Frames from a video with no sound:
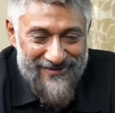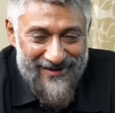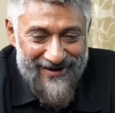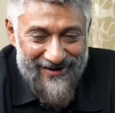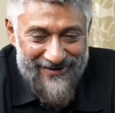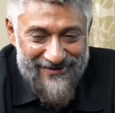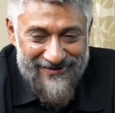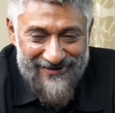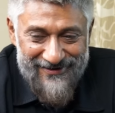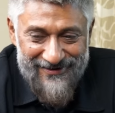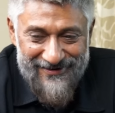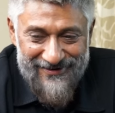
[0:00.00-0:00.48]

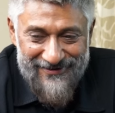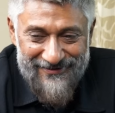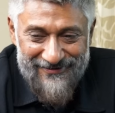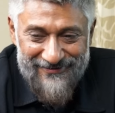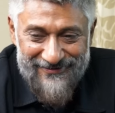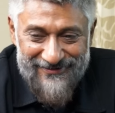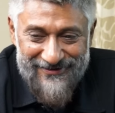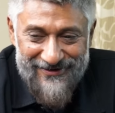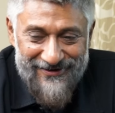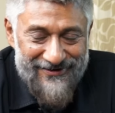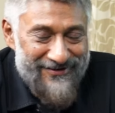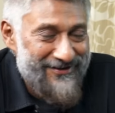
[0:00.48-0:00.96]

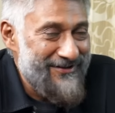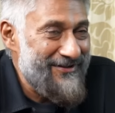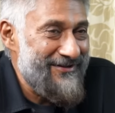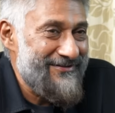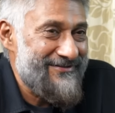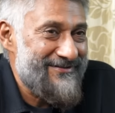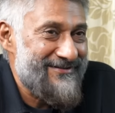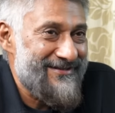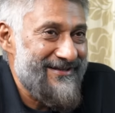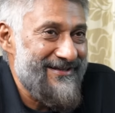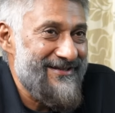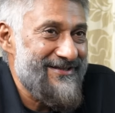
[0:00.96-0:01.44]
130
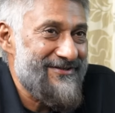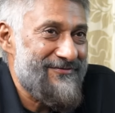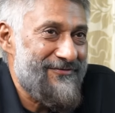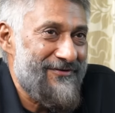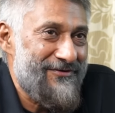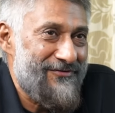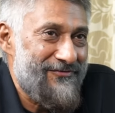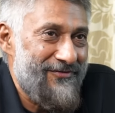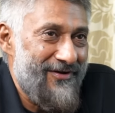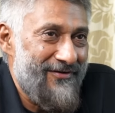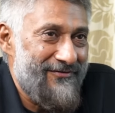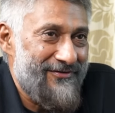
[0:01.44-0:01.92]
scenes
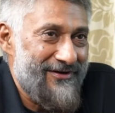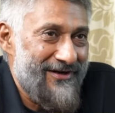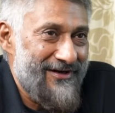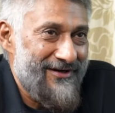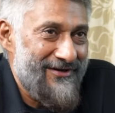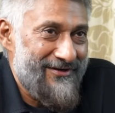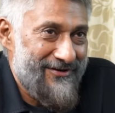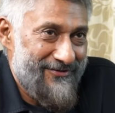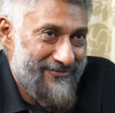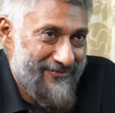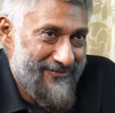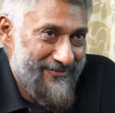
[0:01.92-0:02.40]
which we have
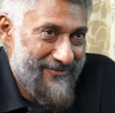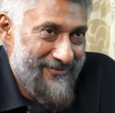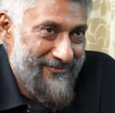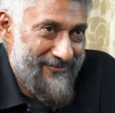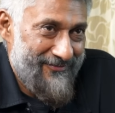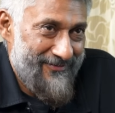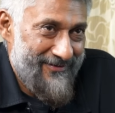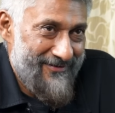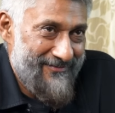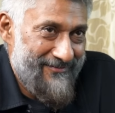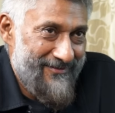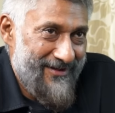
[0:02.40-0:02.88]
deleted from the
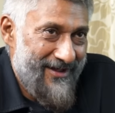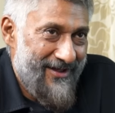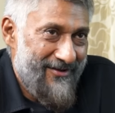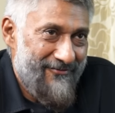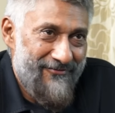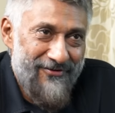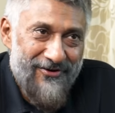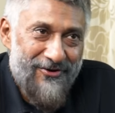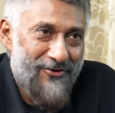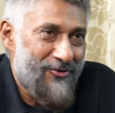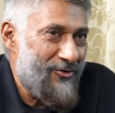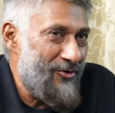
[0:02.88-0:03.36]
film.
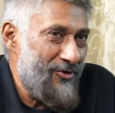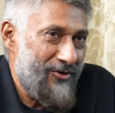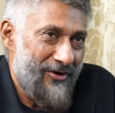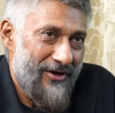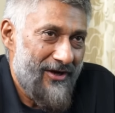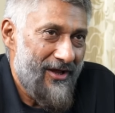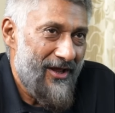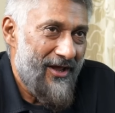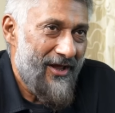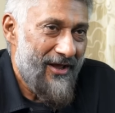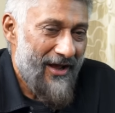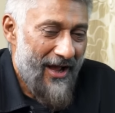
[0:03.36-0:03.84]
We couldn't.
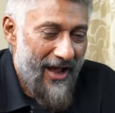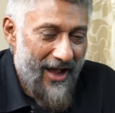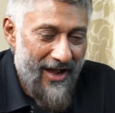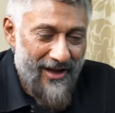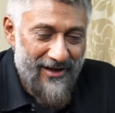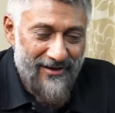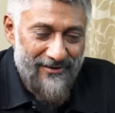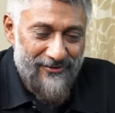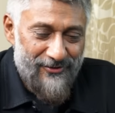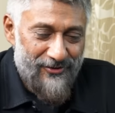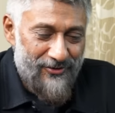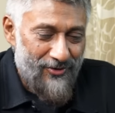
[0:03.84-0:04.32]

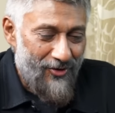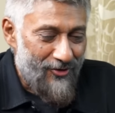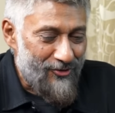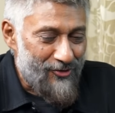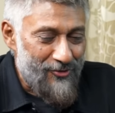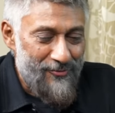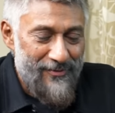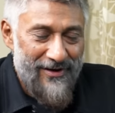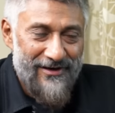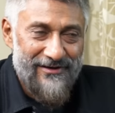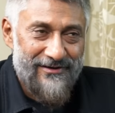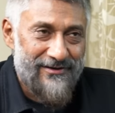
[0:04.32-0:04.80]
I
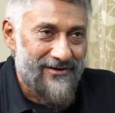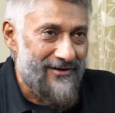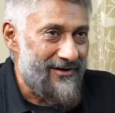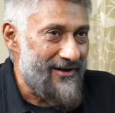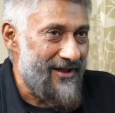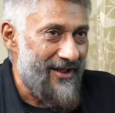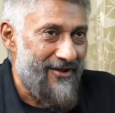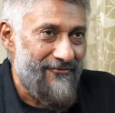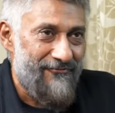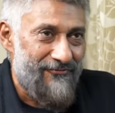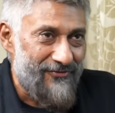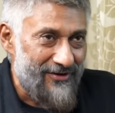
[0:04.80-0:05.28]
documented
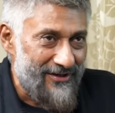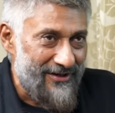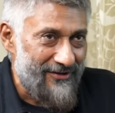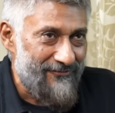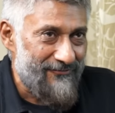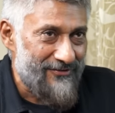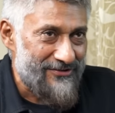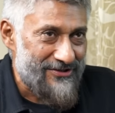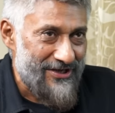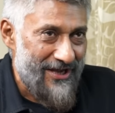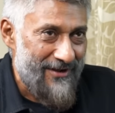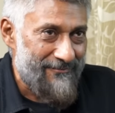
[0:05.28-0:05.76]
everything
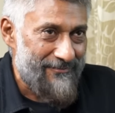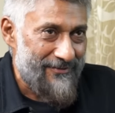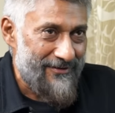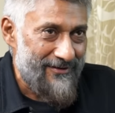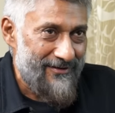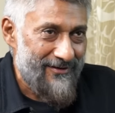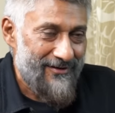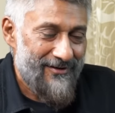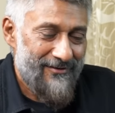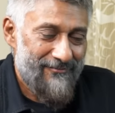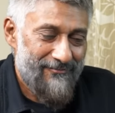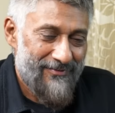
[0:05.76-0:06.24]
which
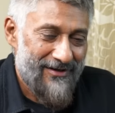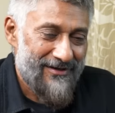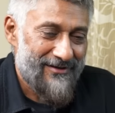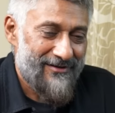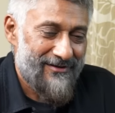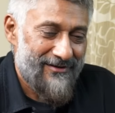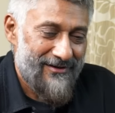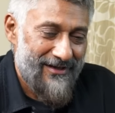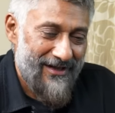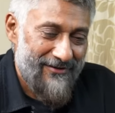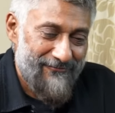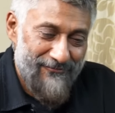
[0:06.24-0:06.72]
happened,
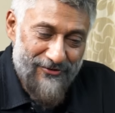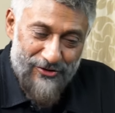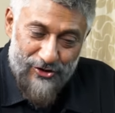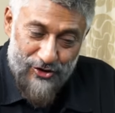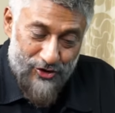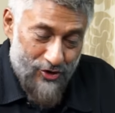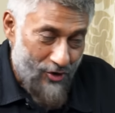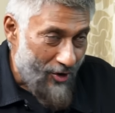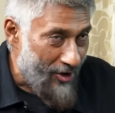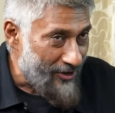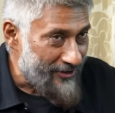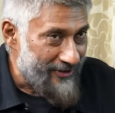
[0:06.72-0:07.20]
but then we
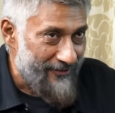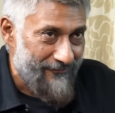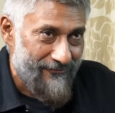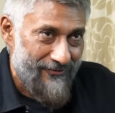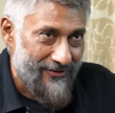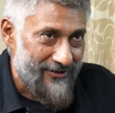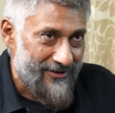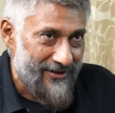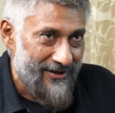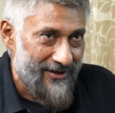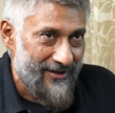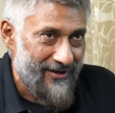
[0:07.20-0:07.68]
shot
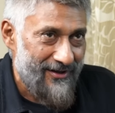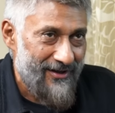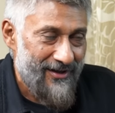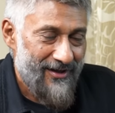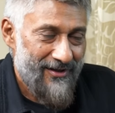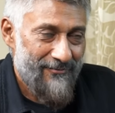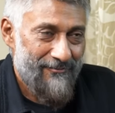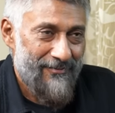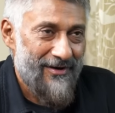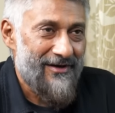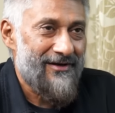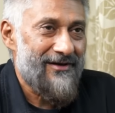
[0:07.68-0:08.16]
everything
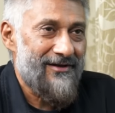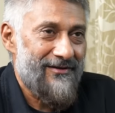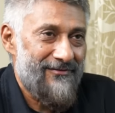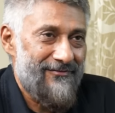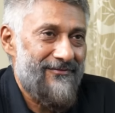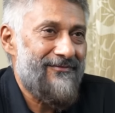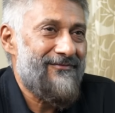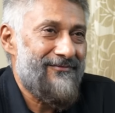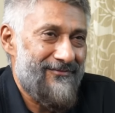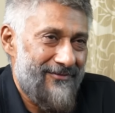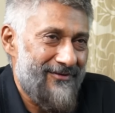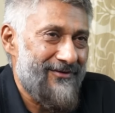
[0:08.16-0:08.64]
but uh,
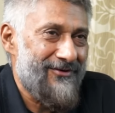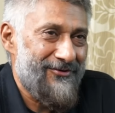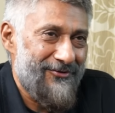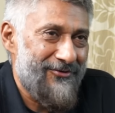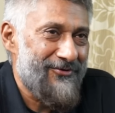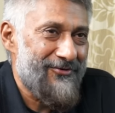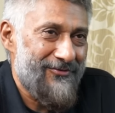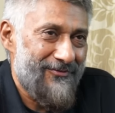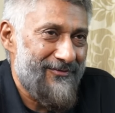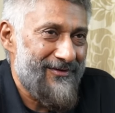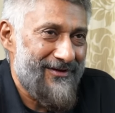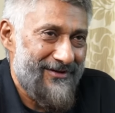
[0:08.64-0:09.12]
you
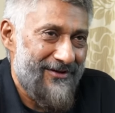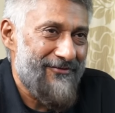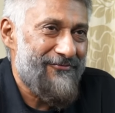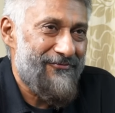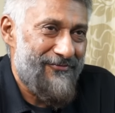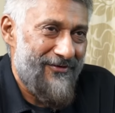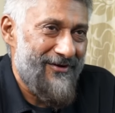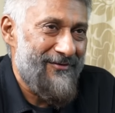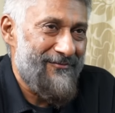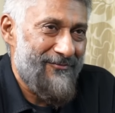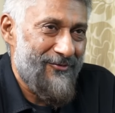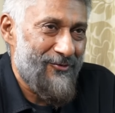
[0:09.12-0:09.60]
know in the
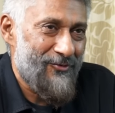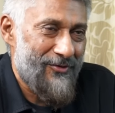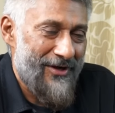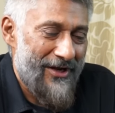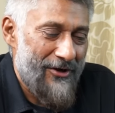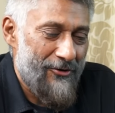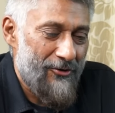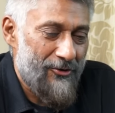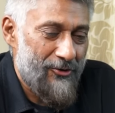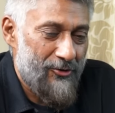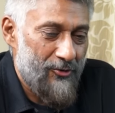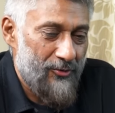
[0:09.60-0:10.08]
film you
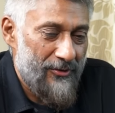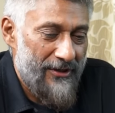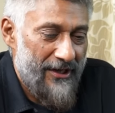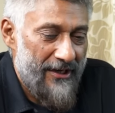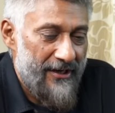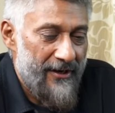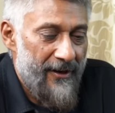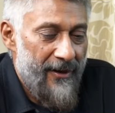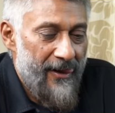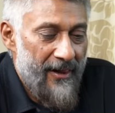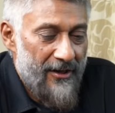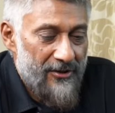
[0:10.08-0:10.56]
cannot do
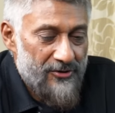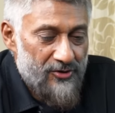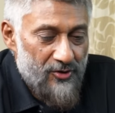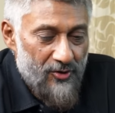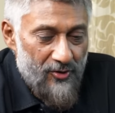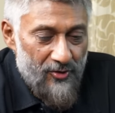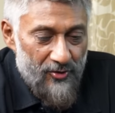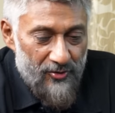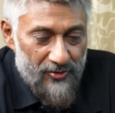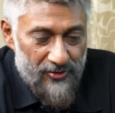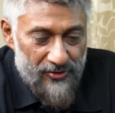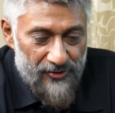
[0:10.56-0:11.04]
that so
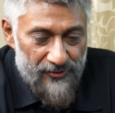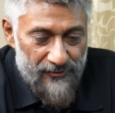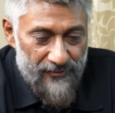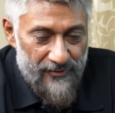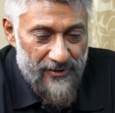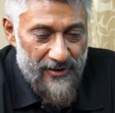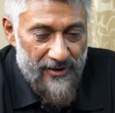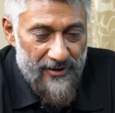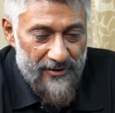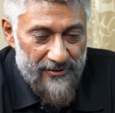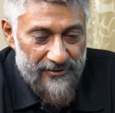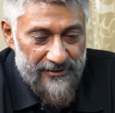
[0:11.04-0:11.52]

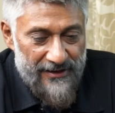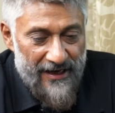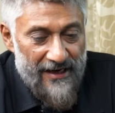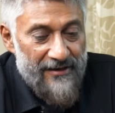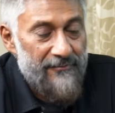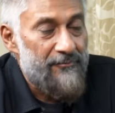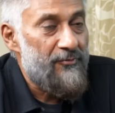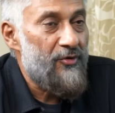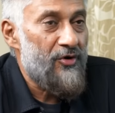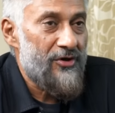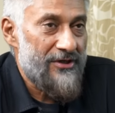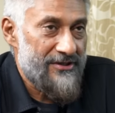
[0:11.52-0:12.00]
uh,
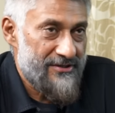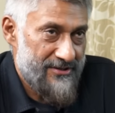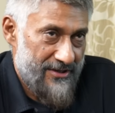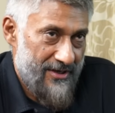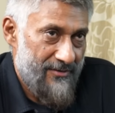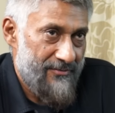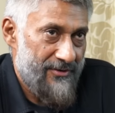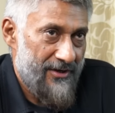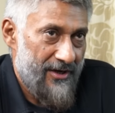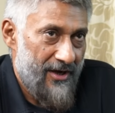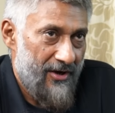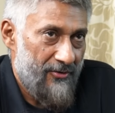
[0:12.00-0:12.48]
that book is
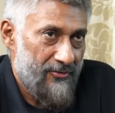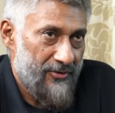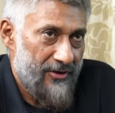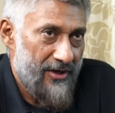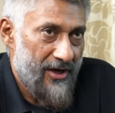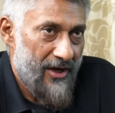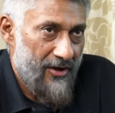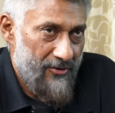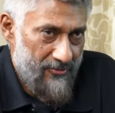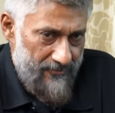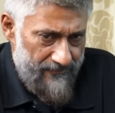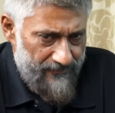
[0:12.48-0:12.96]
coming out
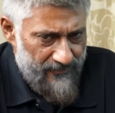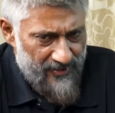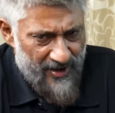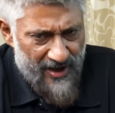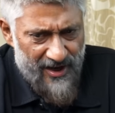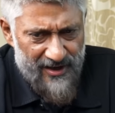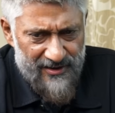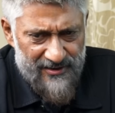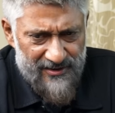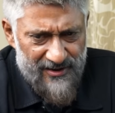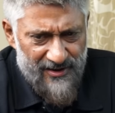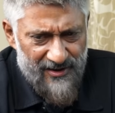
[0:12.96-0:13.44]
now
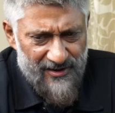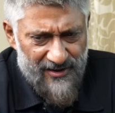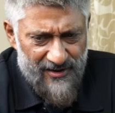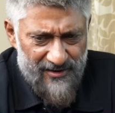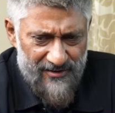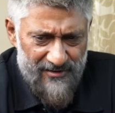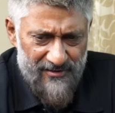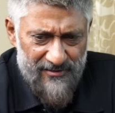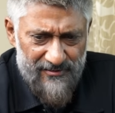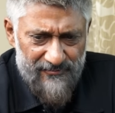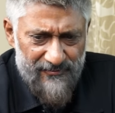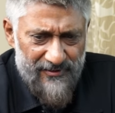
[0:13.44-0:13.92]
i think
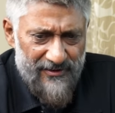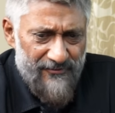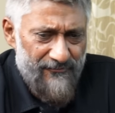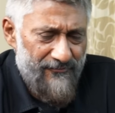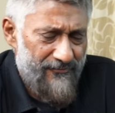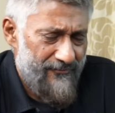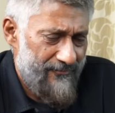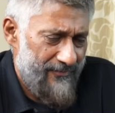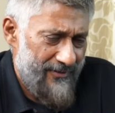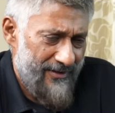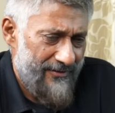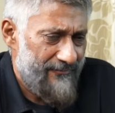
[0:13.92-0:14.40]
uh, in
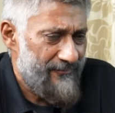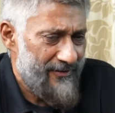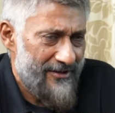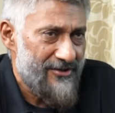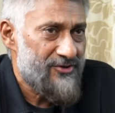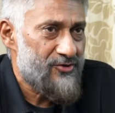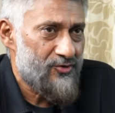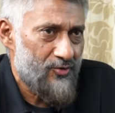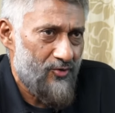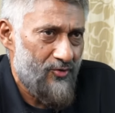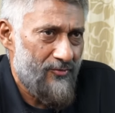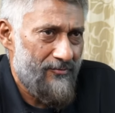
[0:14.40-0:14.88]
very very
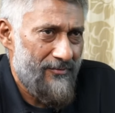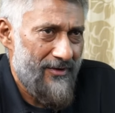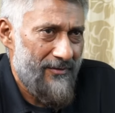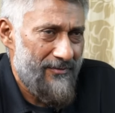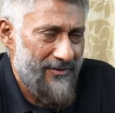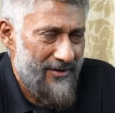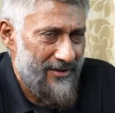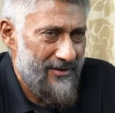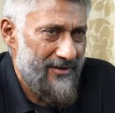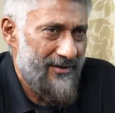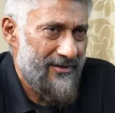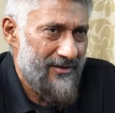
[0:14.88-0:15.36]
soon
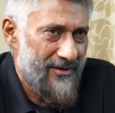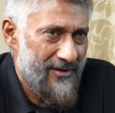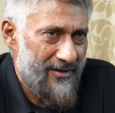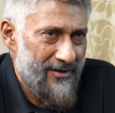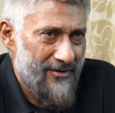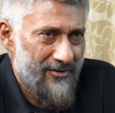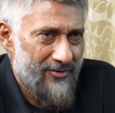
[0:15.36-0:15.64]
maybe uh,